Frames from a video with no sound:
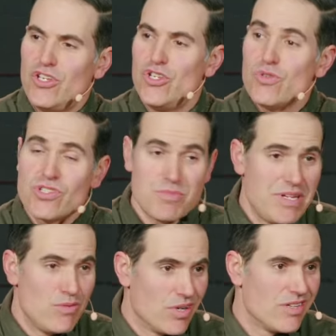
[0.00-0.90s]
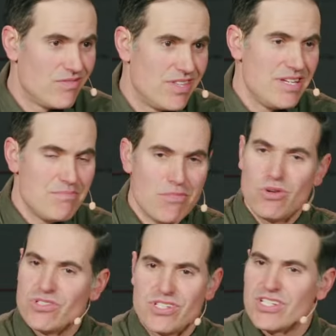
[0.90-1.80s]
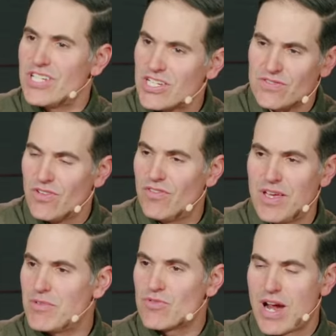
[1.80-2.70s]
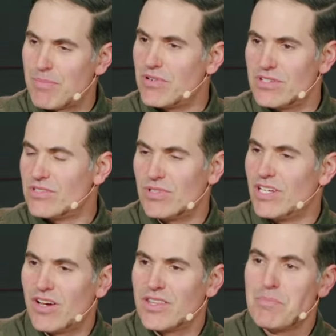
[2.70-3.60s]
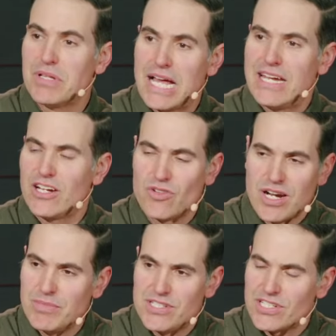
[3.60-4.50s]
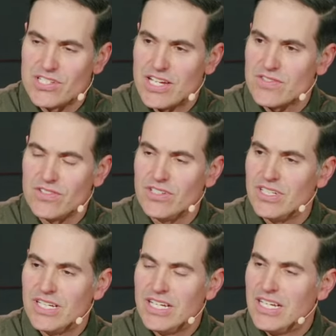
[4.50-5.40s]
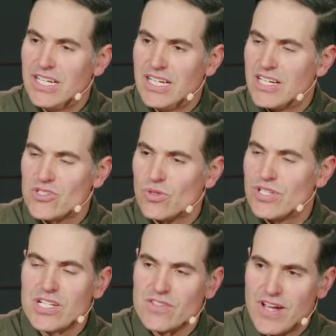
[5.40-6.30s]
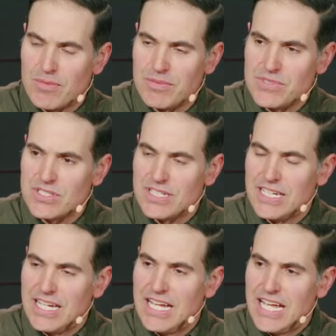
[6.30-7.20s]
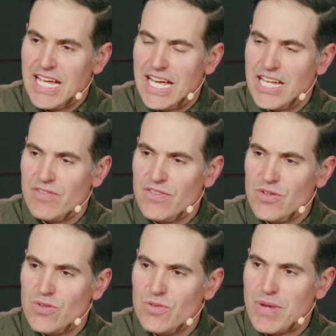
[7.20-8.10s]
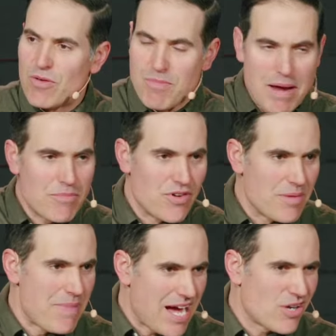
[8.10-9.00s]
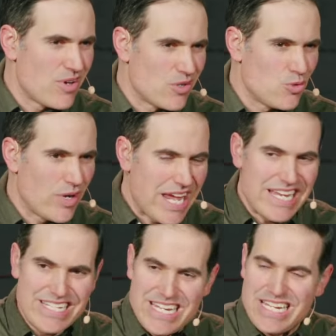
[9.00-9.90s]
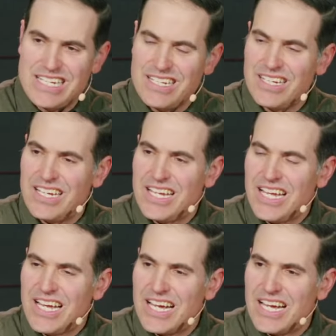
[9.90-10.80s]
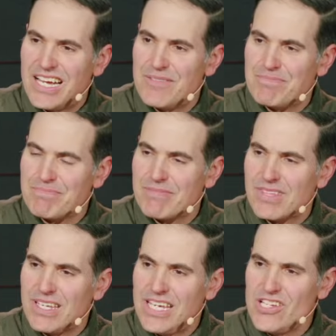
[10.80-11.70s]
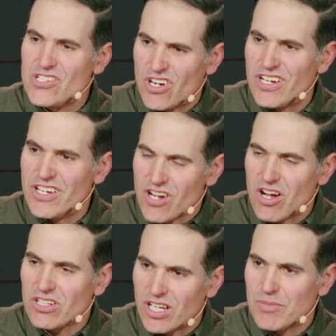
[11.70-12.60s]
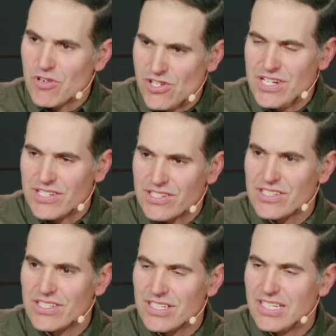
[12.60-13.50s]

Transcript: used to be one of the most successful, famous rappers really on the planet, incredibly successful, sold tons of albums. And if you might remember that back around 2018, uh, he started to talk a lot about Jesus.